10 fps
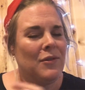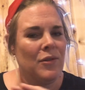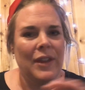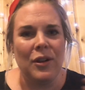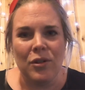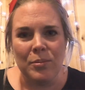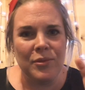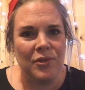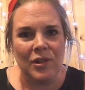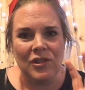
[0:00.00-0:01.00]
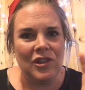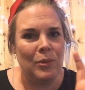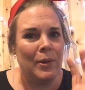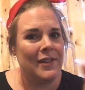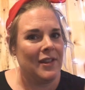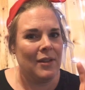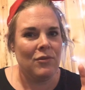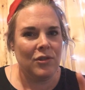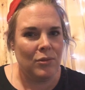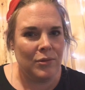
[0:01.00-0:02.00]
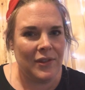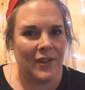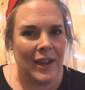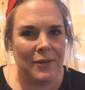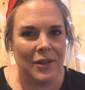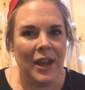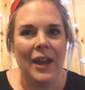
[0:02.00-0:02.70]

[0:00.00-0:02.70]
not that horrible screechy, whistly recorder sound.